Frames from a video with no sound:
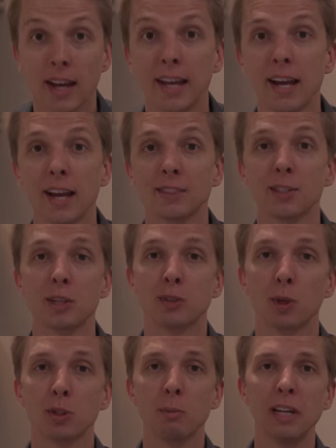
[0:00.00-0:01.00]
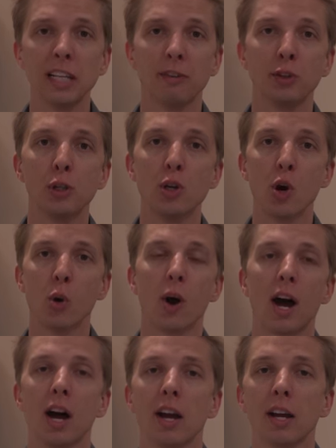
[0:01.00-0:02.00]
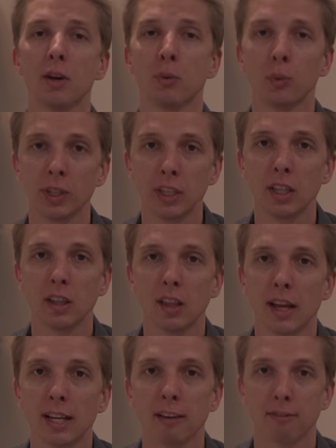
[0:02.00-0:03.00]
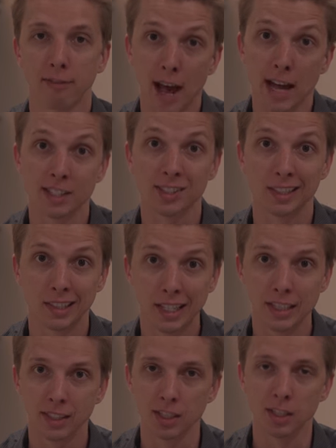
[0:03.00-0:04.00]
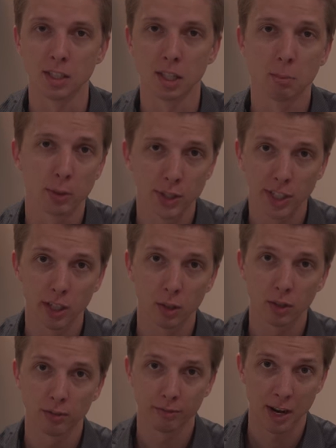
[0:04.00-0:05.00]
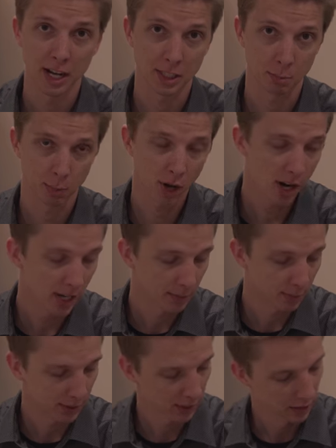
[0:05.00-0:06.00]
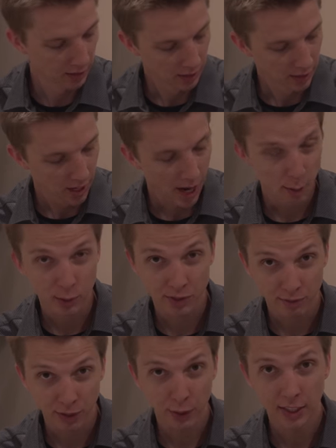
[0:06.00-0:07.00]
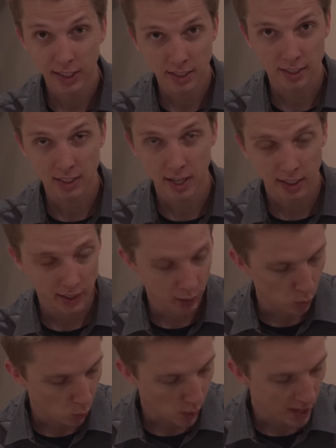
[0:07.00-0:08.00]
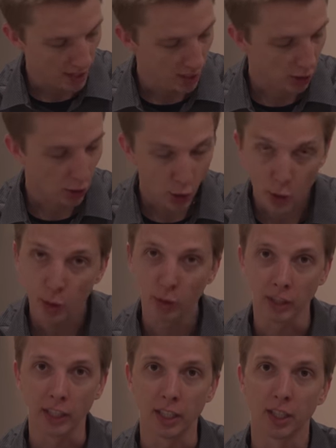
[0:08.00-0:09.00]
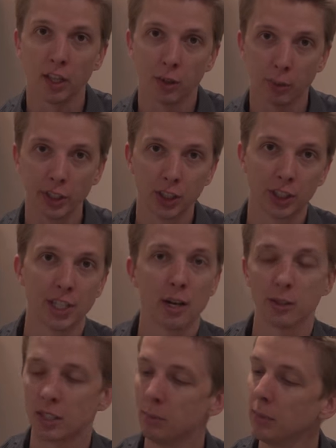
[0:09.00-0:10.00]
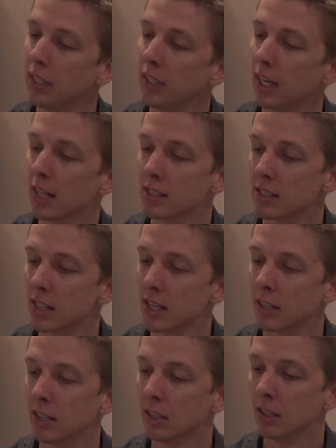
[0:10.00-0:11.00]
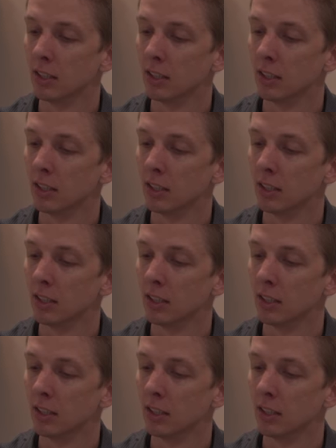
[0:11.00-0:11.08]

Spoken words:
Hey guys, so as many of you know, I really like fast lenses, in particular fast primes. I was very excited when Curly reached out to me and said,